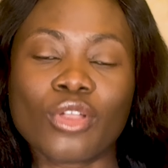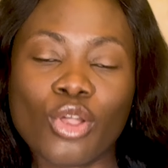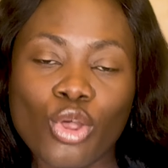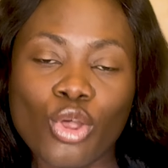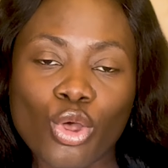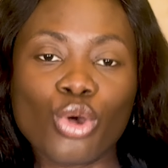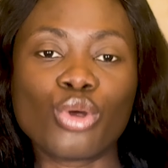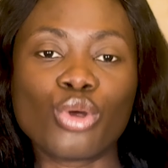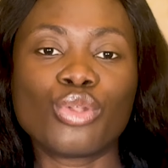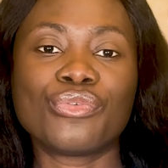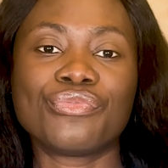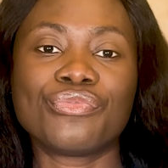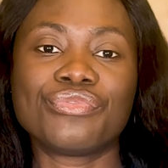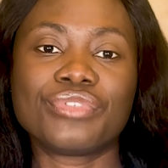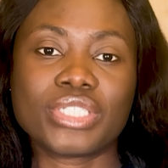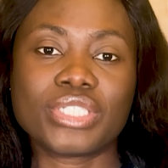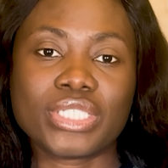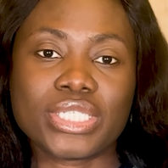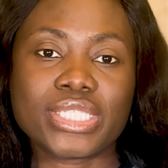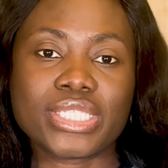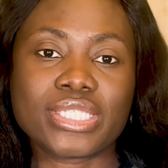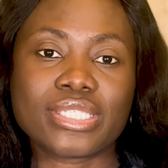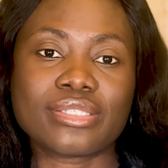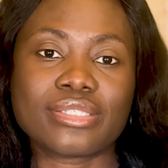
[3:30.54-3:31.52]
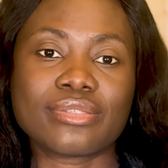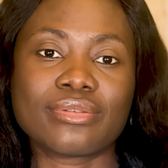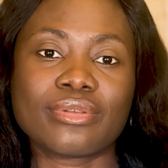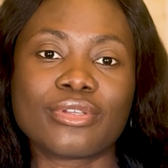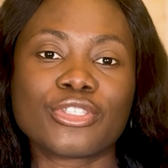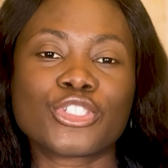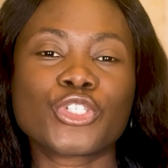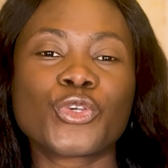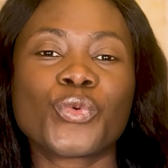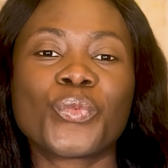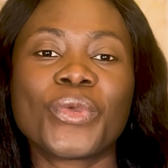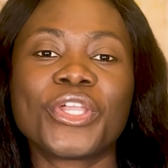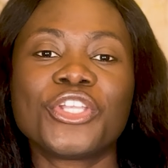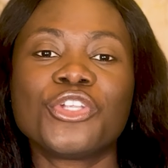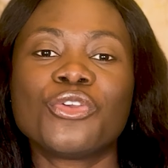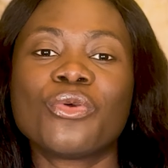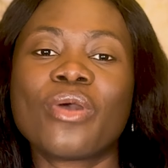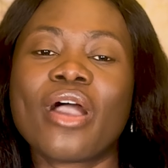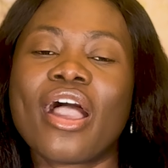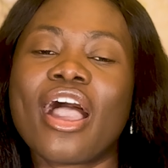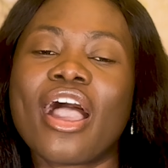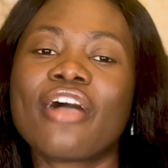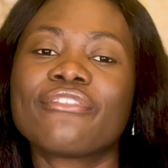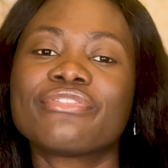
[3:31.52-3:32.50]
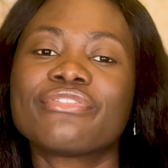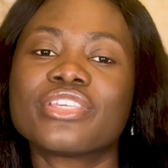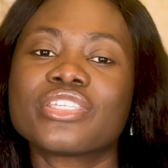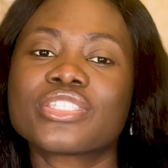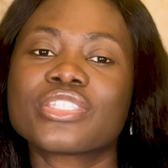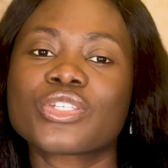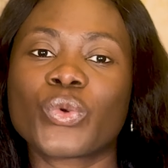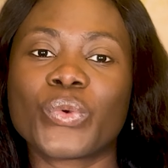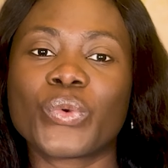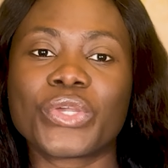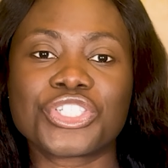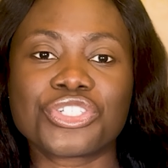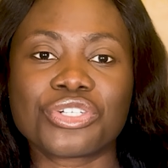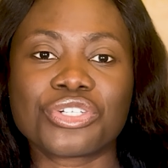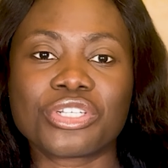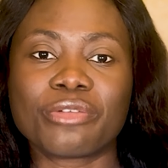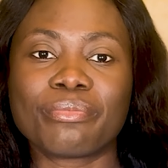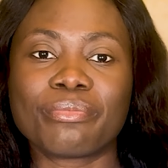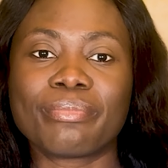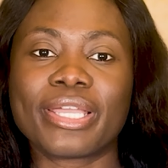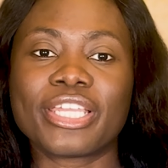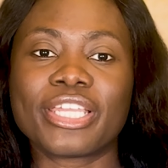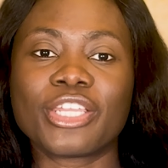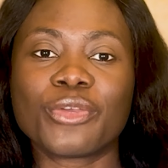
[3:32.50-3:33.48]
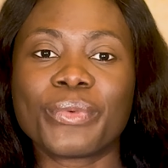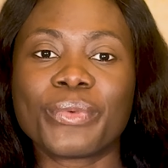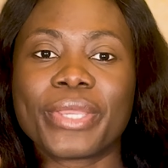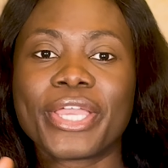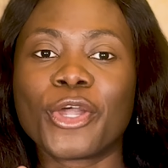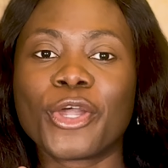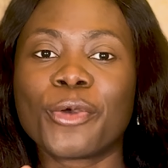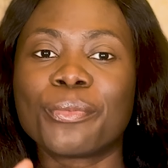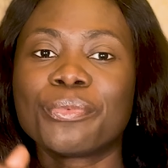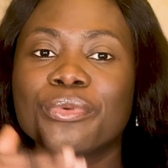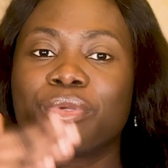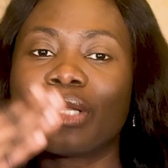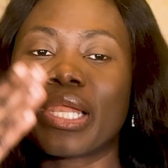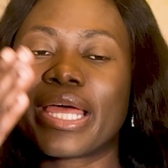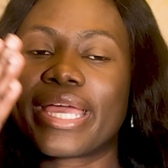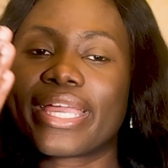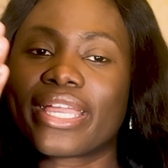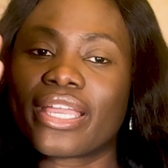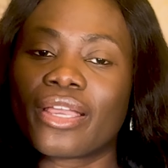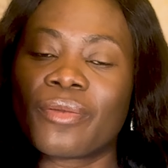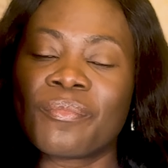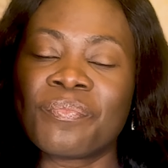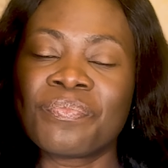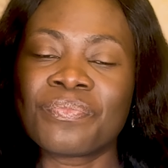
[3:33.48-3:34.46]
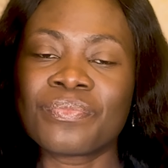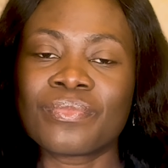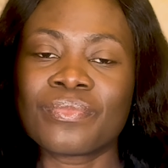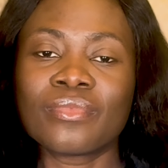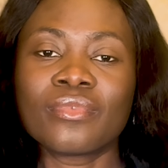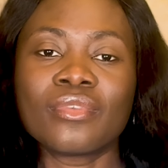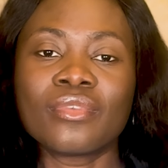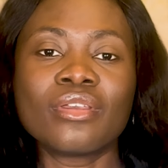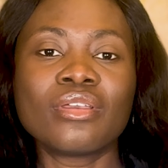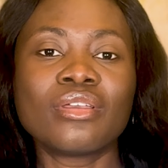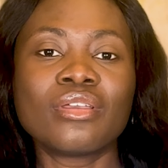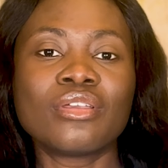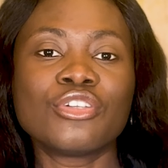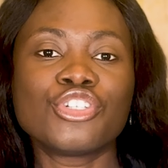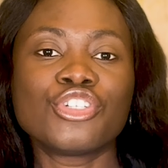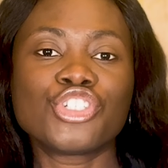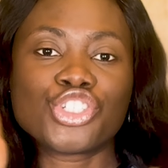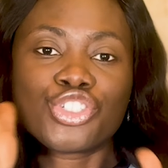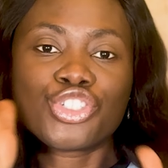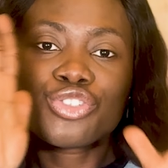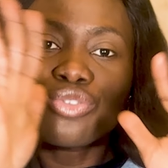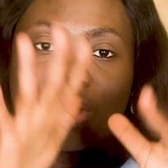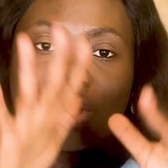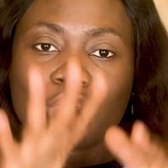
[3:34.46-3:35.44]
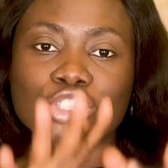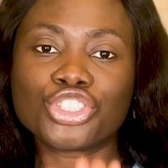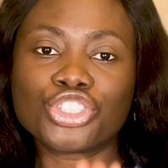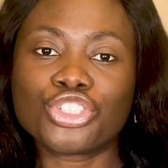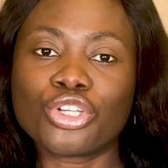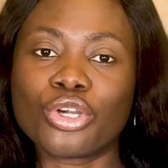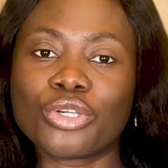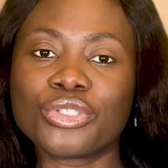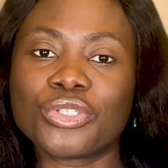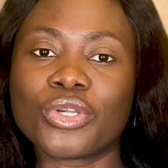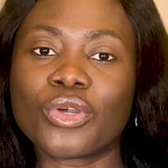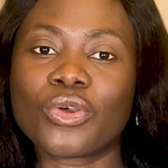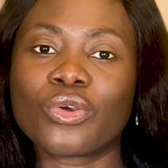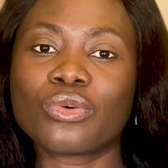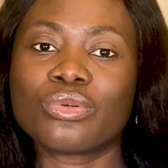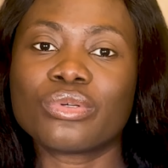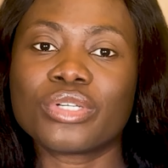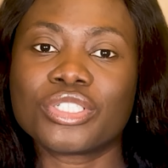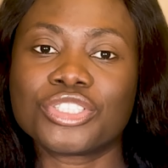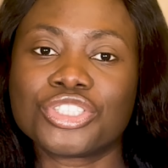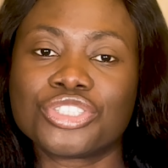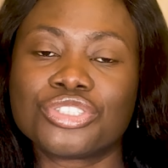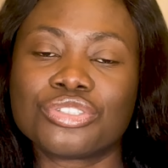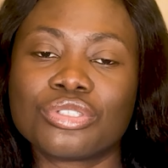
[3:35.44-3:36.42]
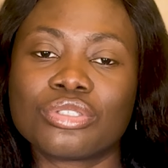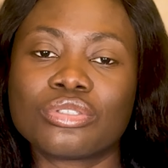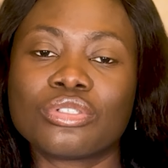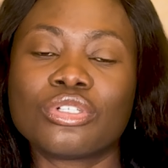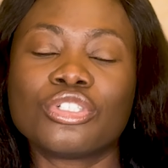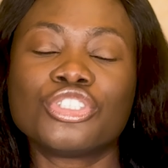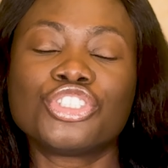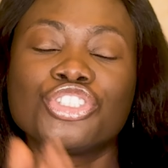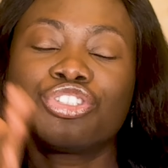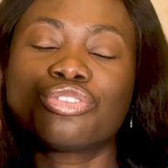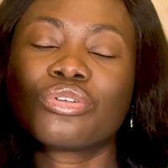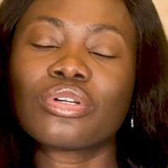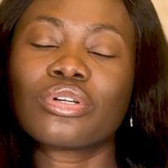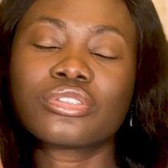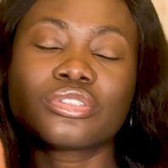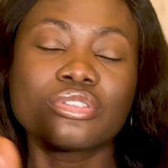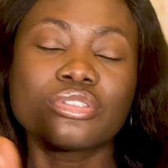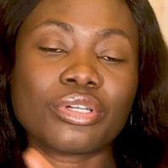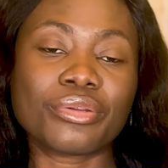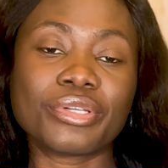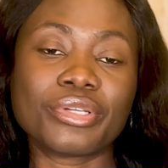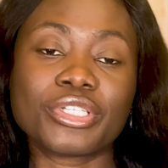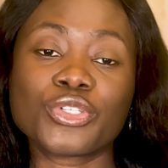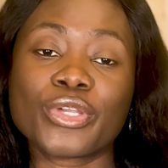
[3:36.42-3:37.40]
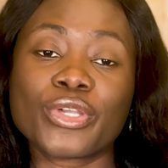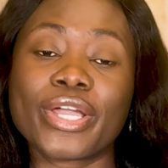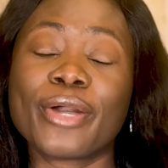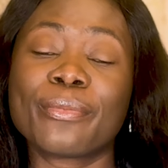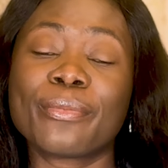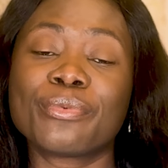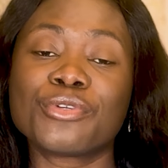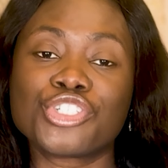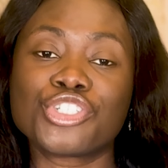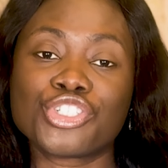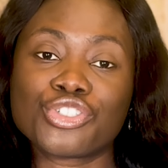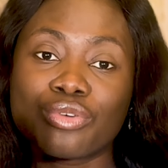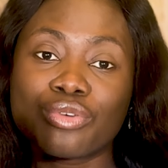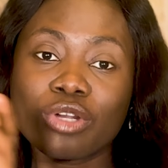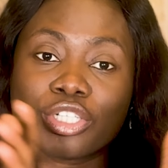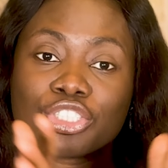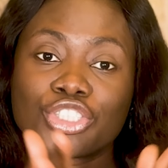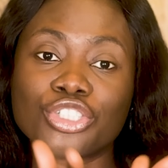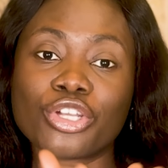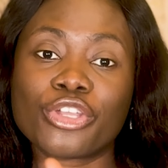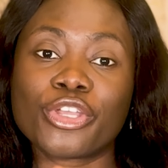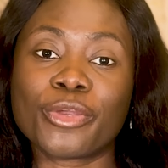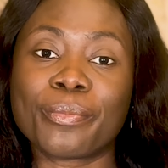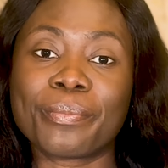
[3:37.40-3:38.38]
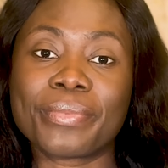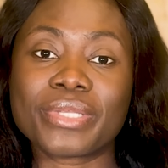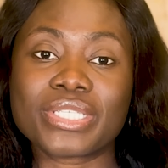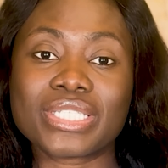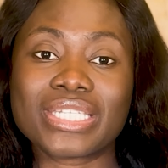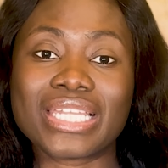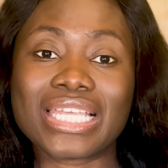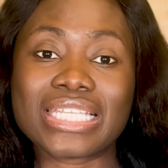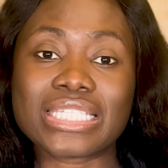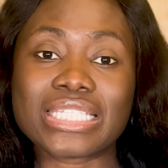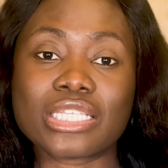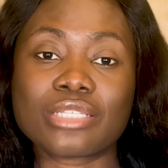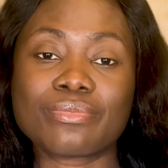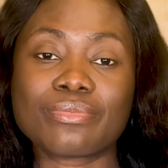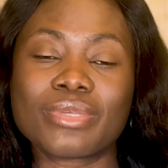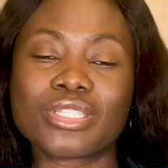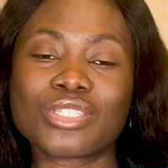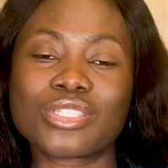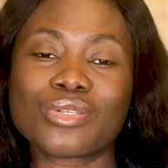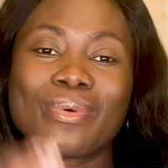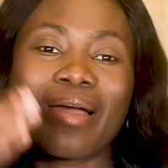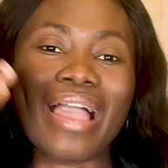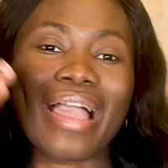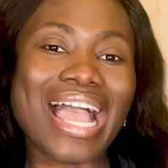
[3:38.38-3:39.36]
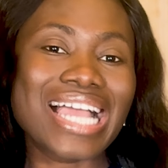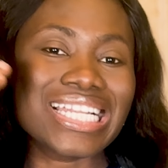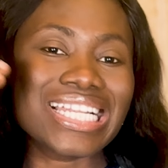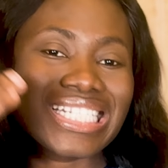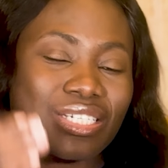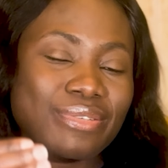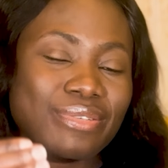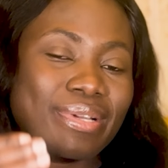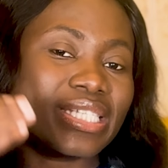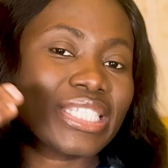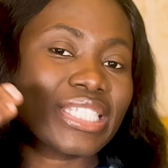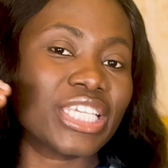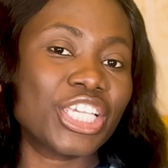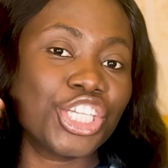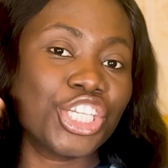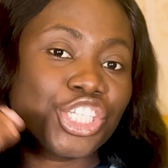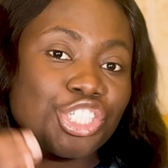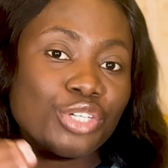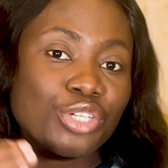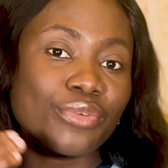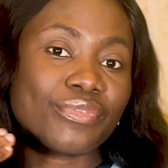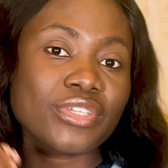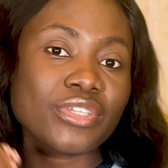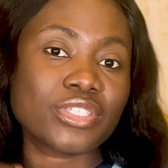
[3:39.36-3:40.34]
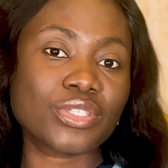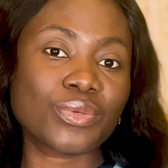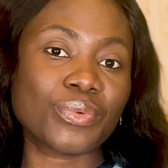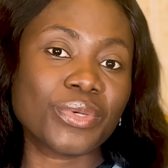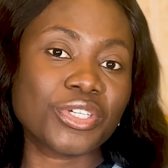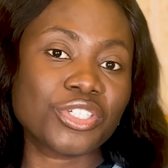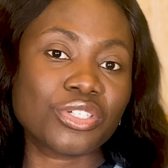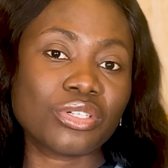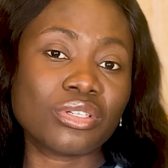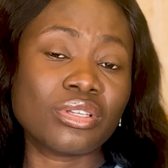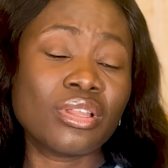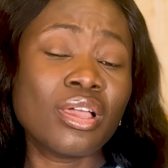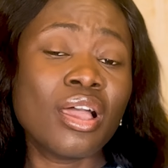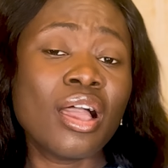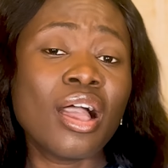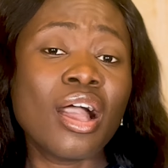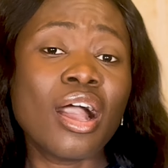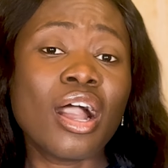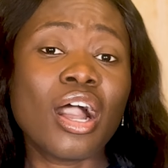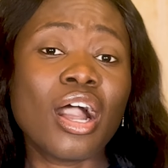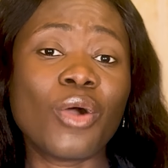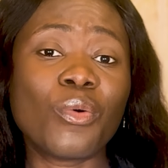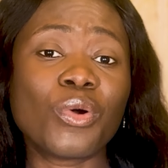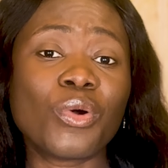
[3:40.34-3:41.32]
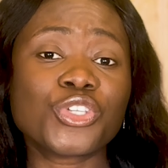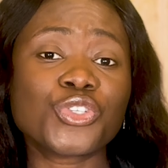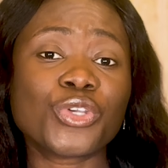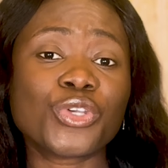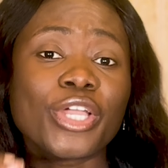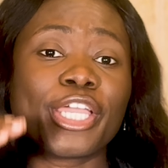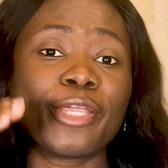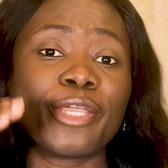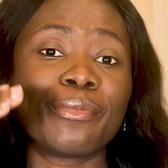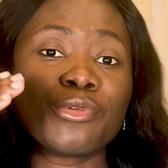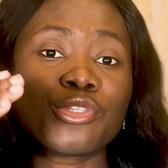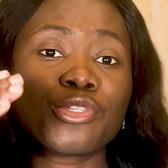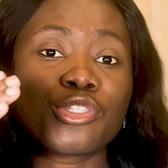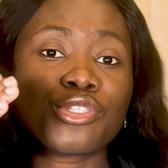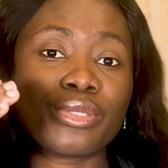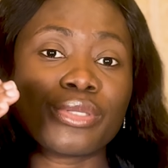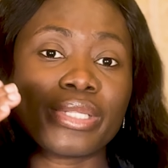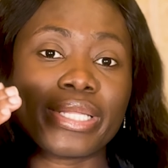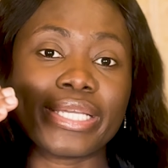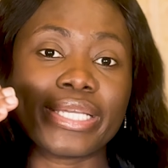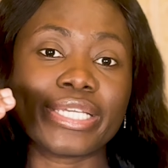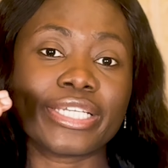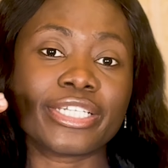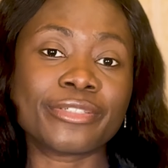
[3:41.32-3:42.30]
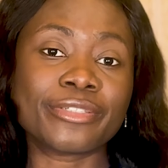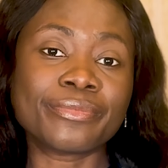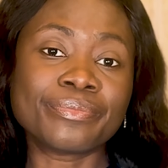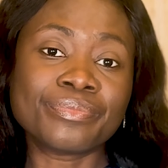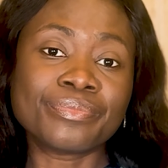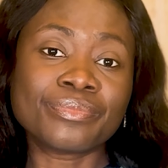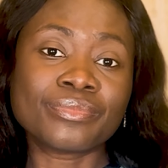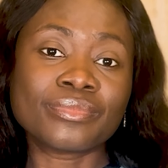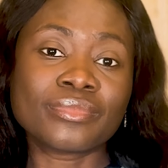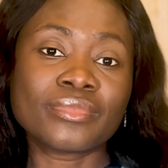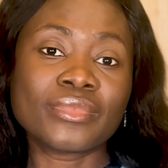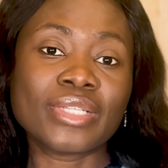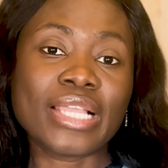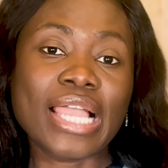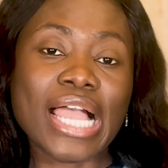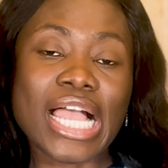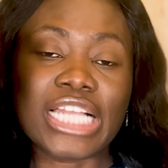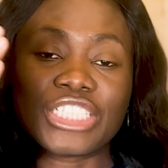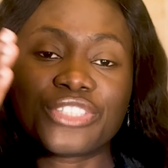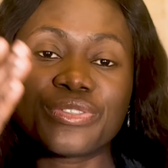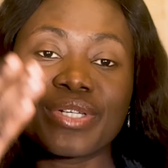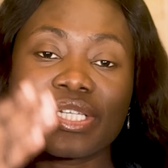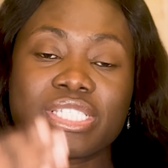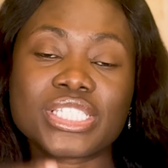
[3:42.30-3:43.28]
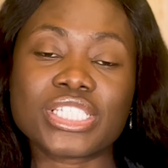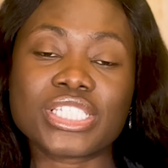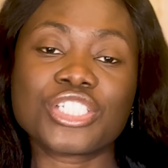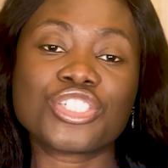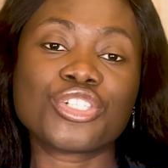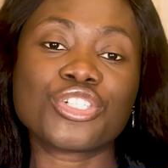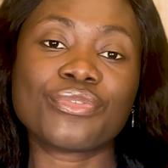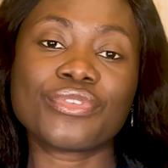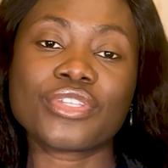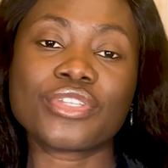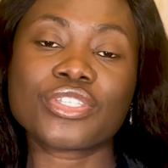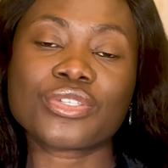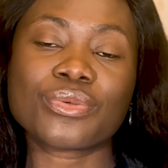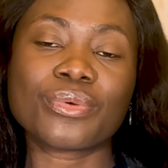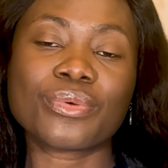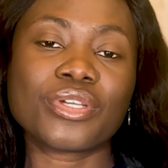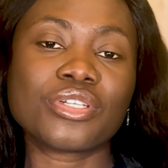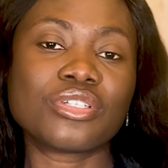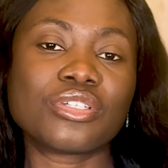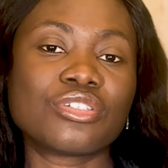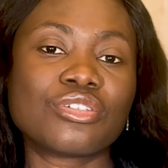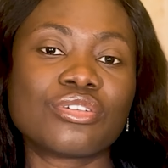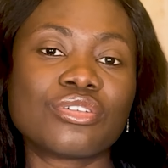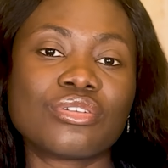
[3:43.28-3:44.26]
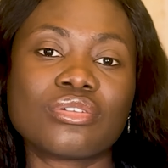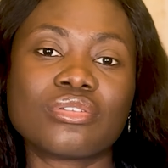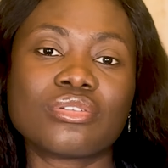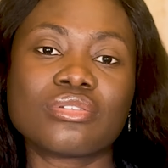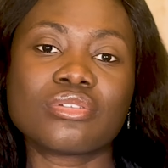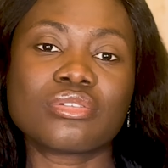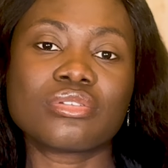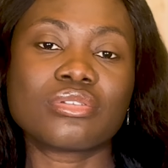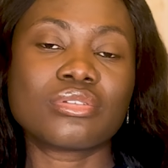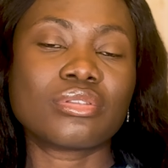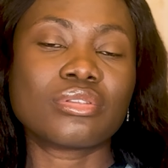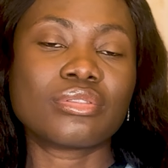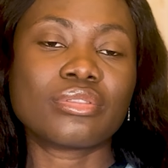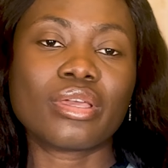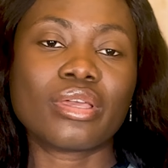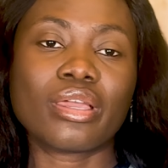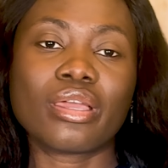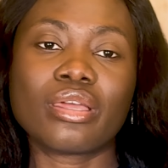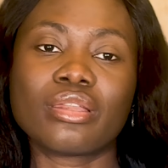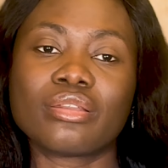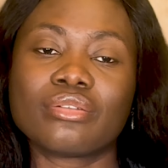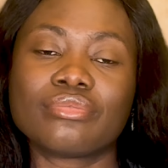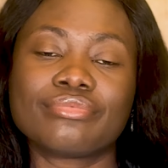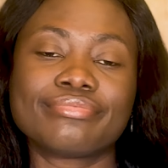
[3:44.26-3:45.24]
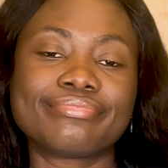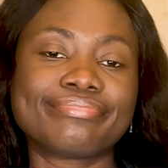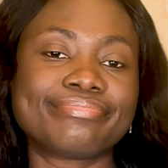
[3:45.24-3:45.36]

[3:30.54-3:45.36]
all of these. So when you have this question in mind, it will help you like structure your question, to help you structure your personal statement to address each of these questions. And once you're able to like address each of these questions, then